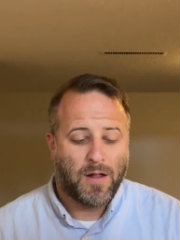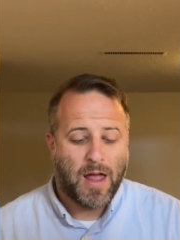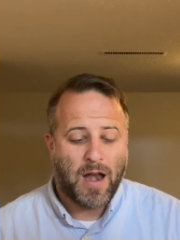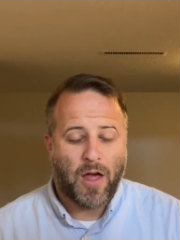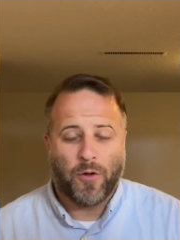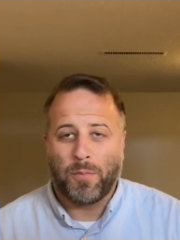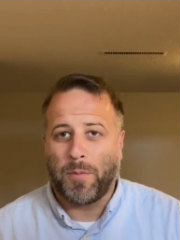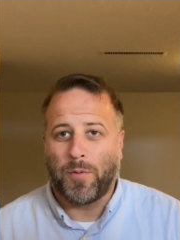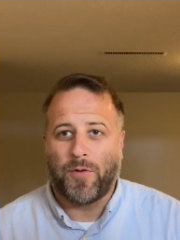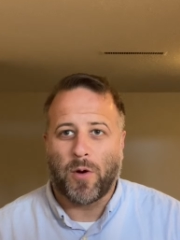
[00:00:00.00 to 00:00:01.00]
And other
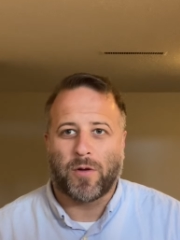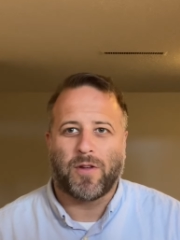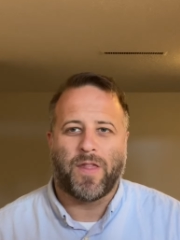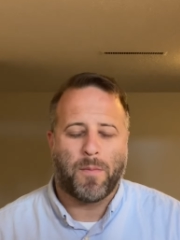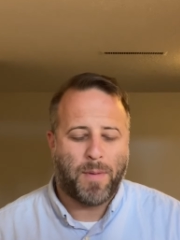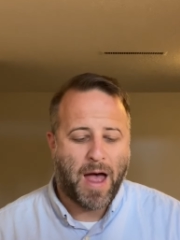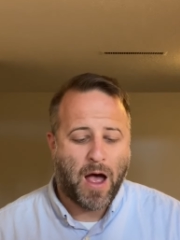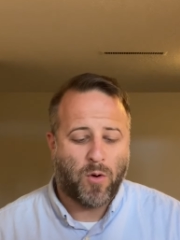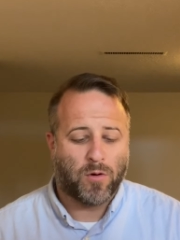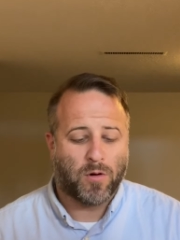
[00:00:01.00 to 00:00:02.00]
people focus on the
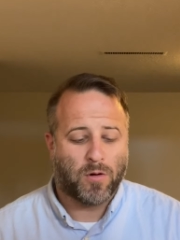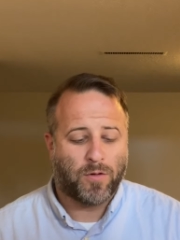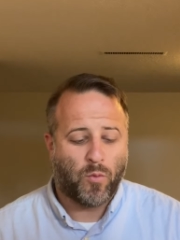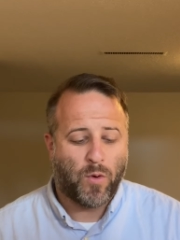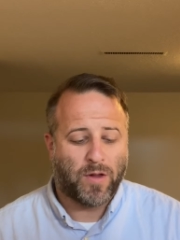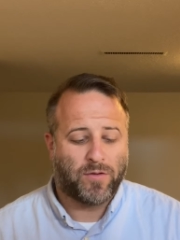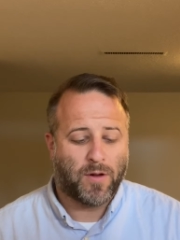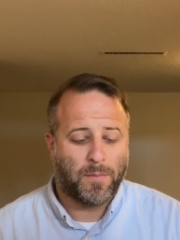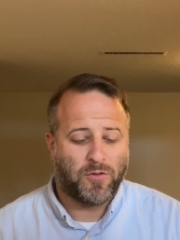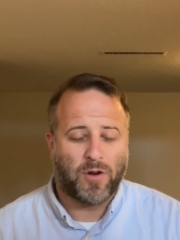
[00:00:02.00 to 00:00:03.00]
power, the
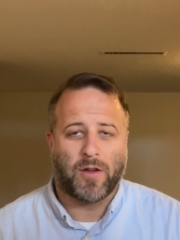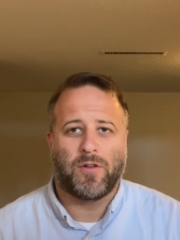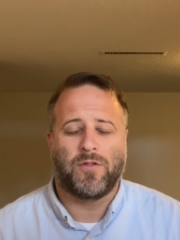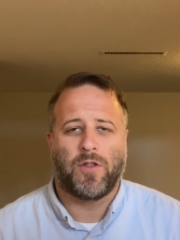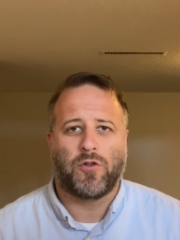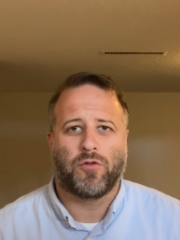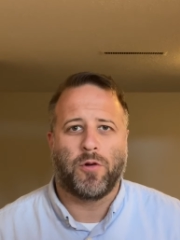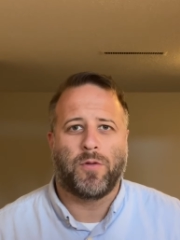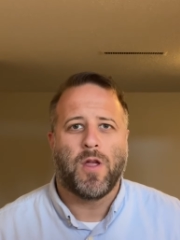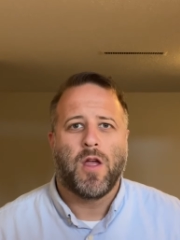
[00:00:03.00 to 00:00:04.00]
wisdom, the justice, the
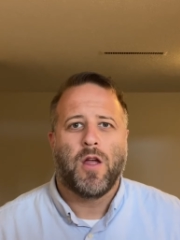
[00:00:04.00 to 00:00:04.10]
truth.